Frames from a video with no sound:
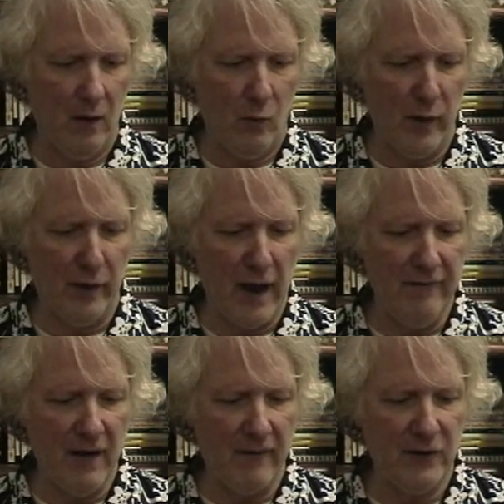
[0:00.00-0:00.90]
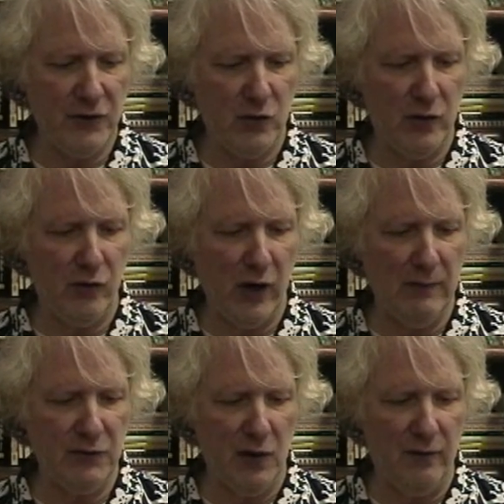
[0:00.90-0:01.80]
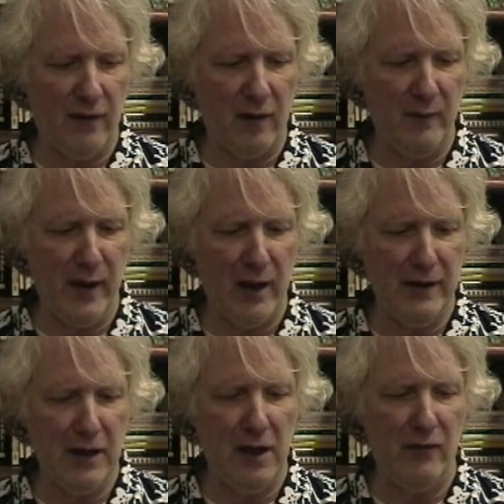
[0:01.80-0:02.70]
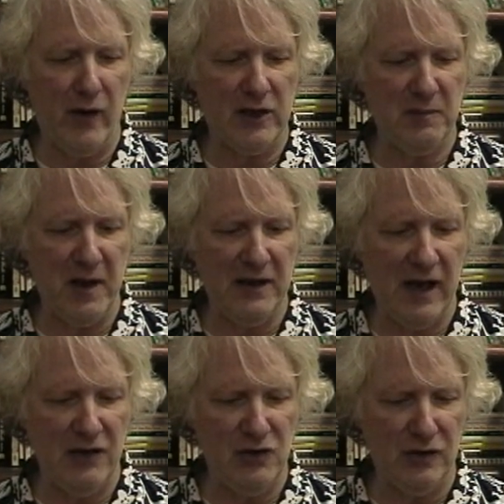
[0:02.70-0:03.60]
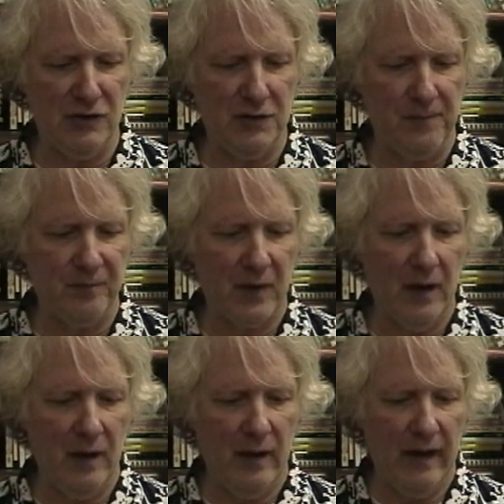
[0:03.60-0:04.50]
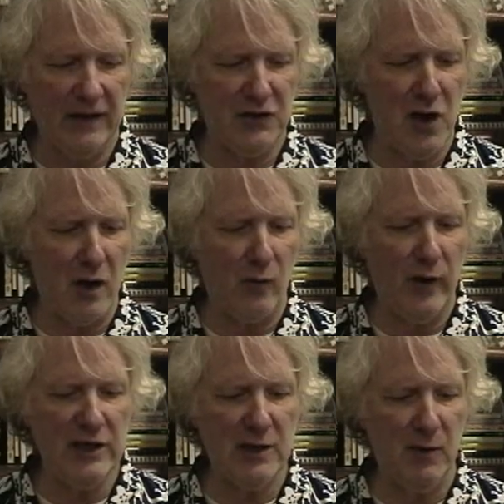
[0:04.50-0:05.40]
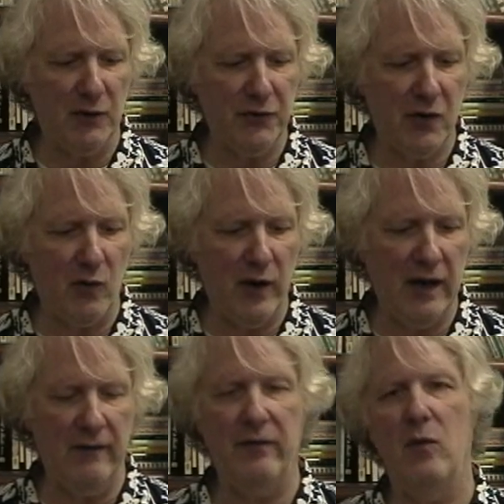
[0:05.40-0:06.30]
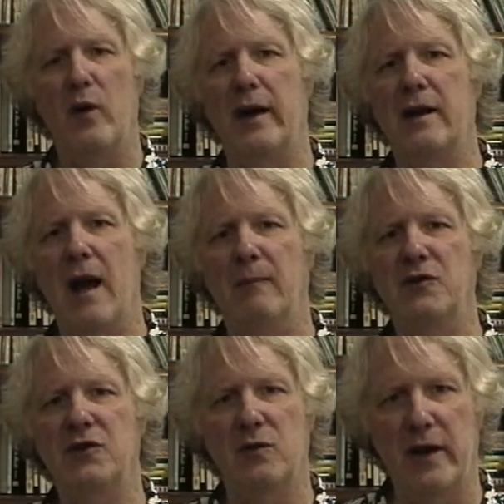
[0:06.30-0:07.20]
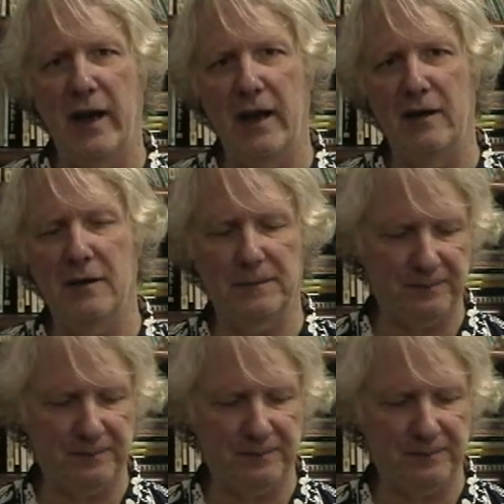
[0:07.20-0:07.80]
When life offers you a dream so far beyond any of your expectations, it's not reasonable to grieve when it comes to an end.